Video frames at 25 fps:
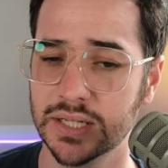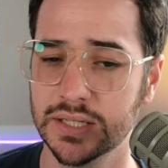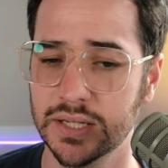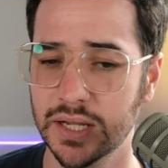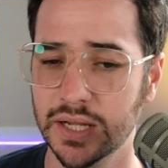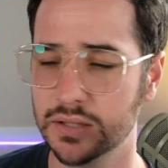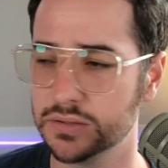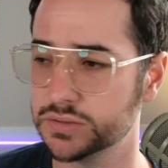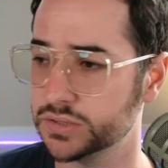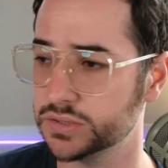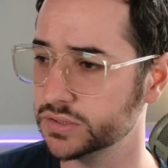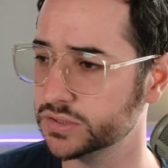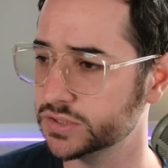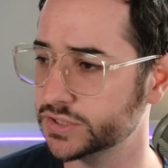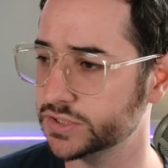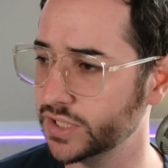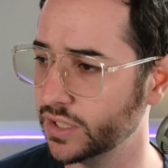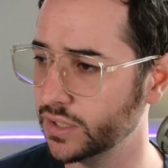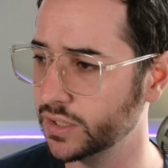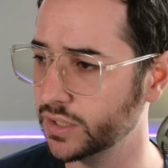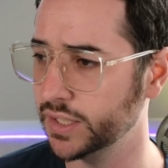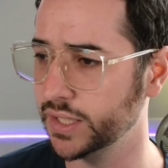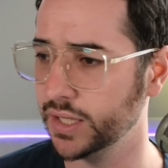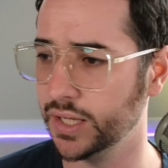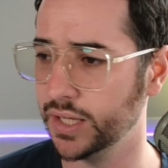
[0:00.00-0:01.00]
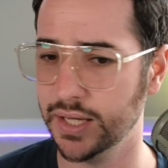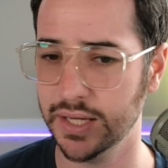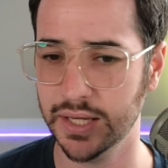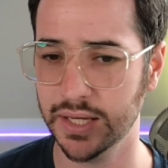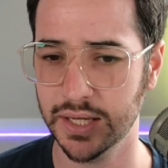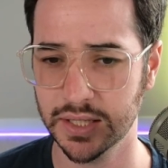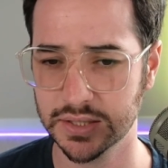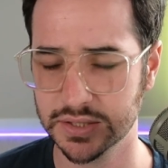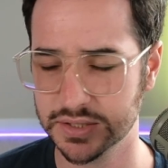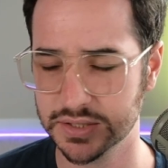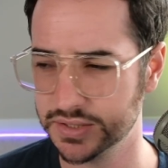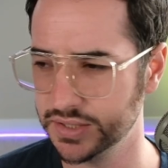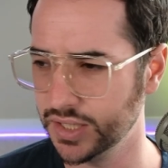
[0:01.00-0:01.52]
now it's installing.
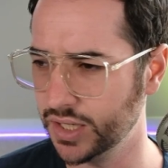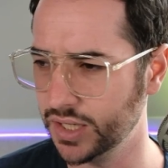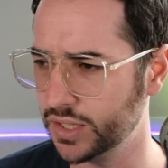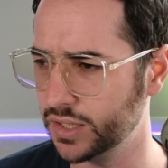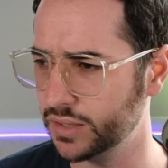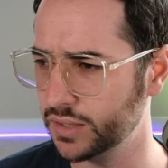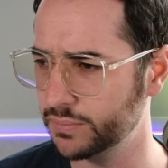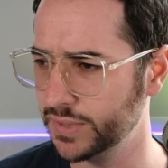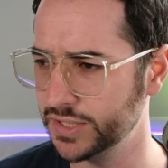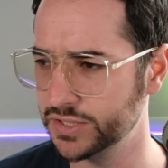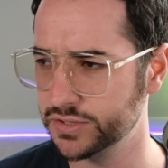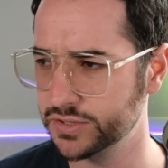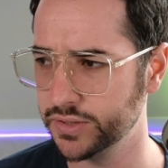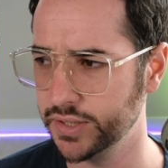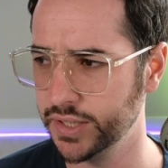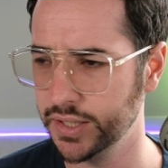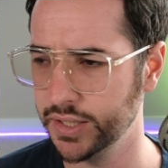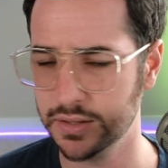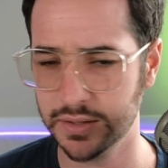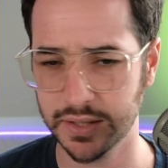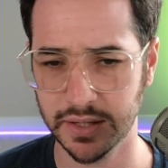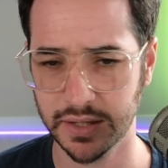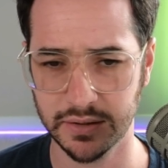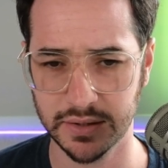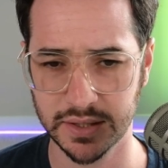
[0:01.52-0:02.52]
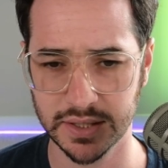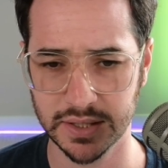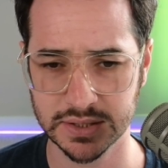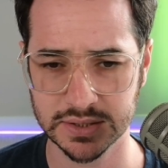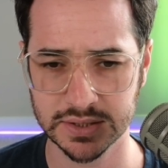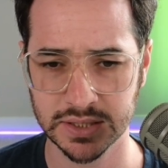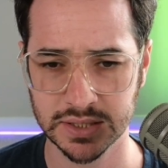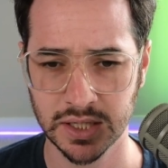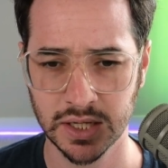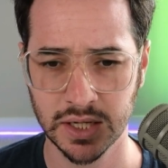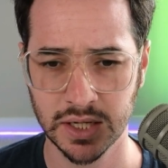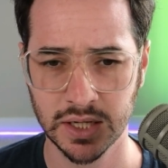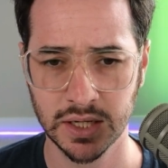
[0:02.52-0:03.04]
It's not on my screen, there it
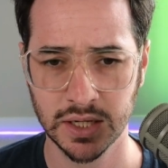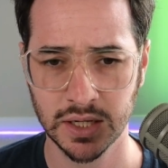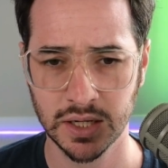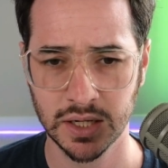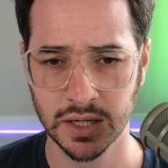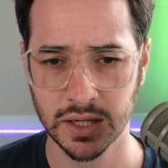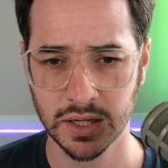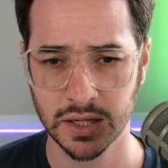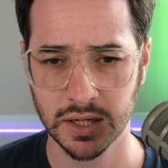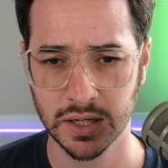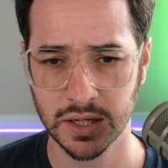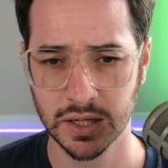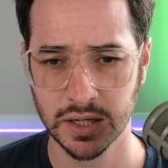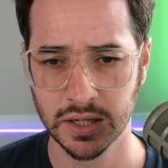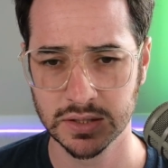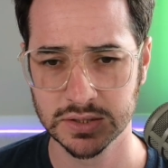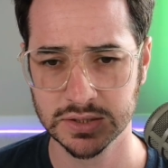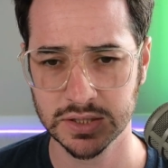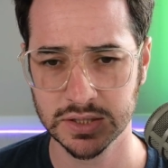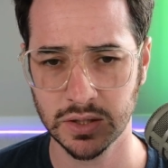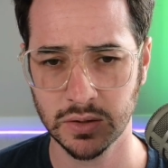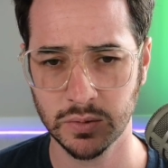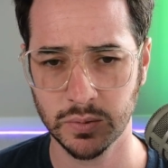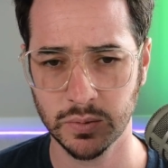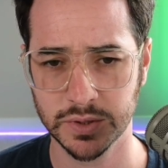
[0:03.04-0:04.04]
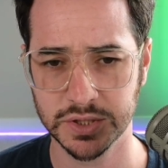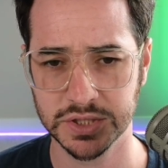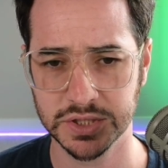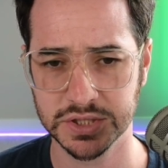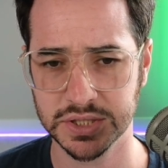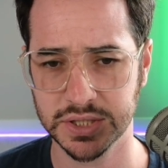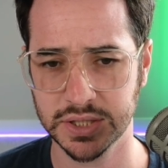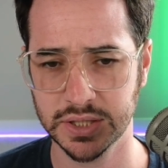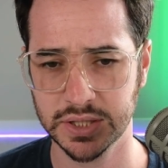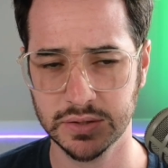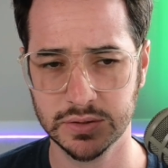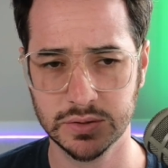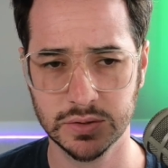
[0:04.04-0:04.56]
is. So we're just
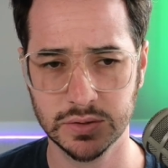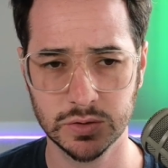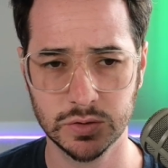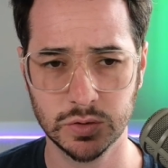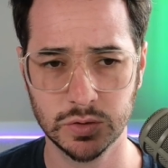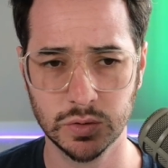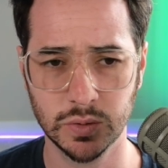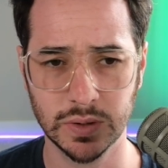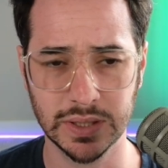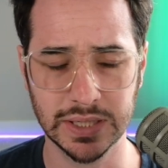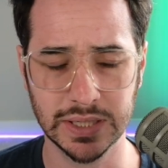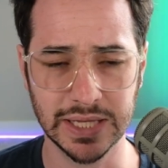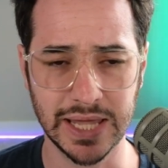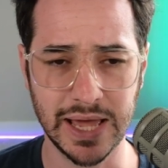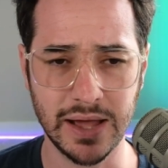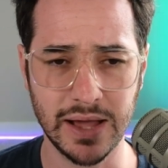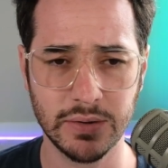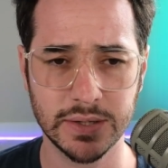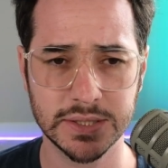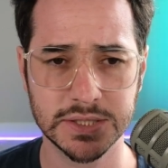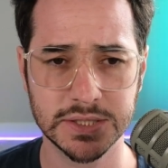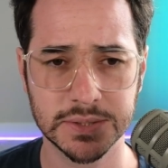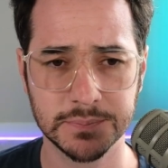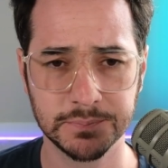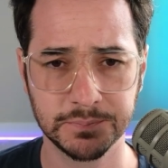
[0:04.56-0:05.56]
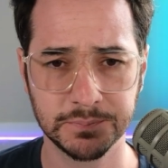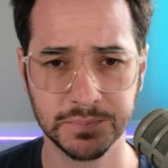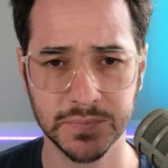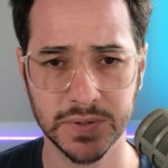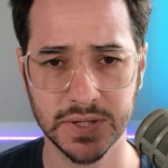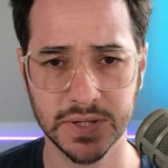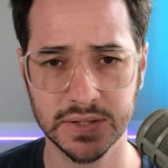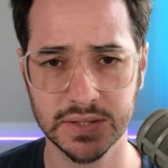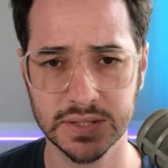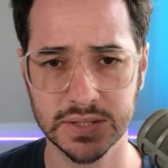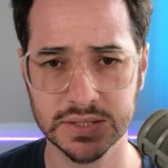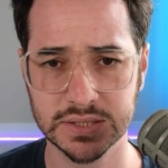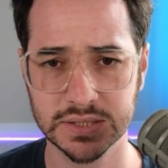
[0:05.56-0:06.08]
gonna to allow it.
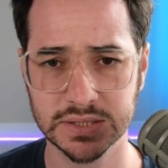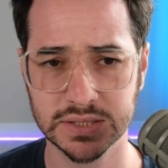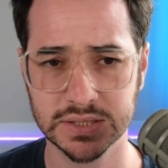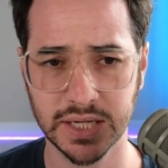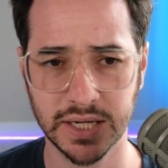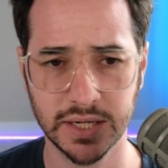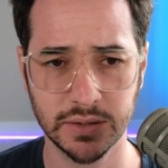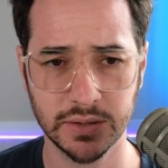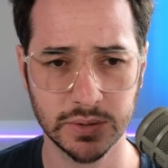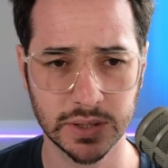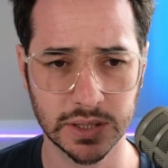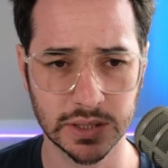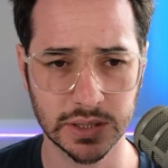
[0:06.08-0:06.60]
And this is kind of what it